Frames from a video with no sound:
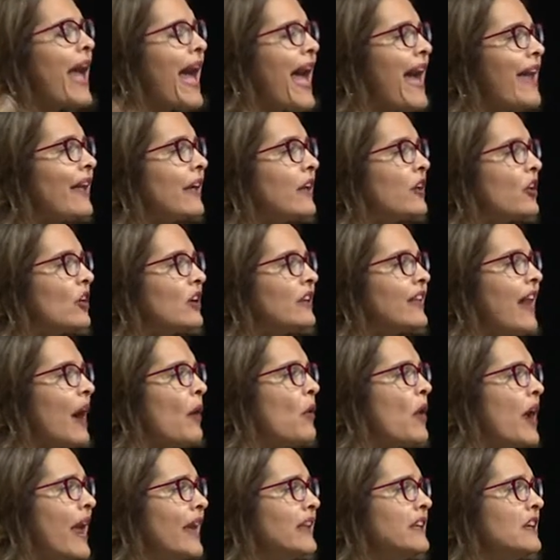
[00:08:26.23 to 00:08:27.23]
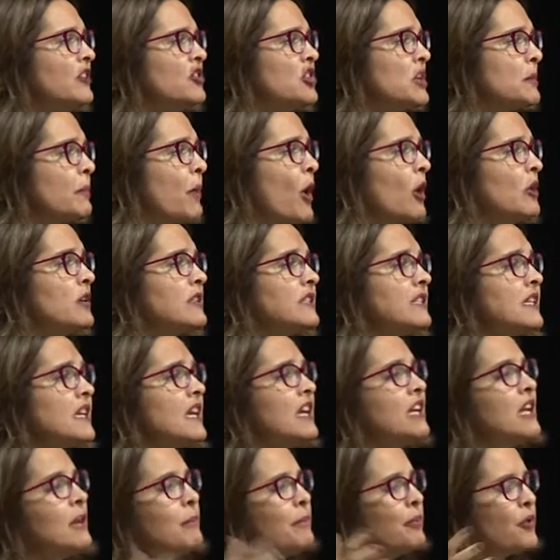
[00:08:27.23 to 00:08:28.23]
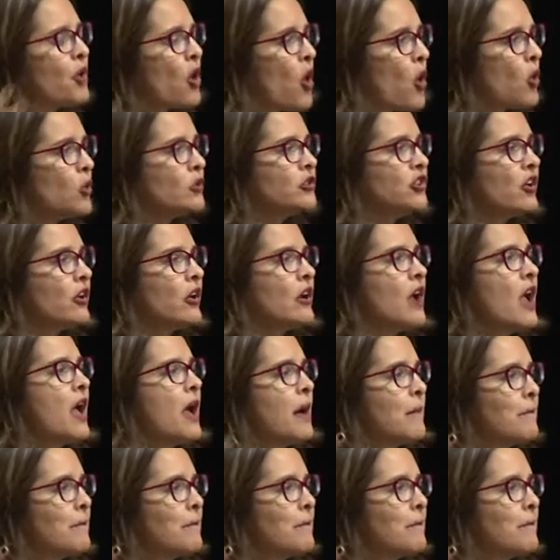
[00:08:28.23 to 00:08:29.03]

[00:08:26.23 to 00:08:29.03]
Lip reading: anchored our energy policy in a broader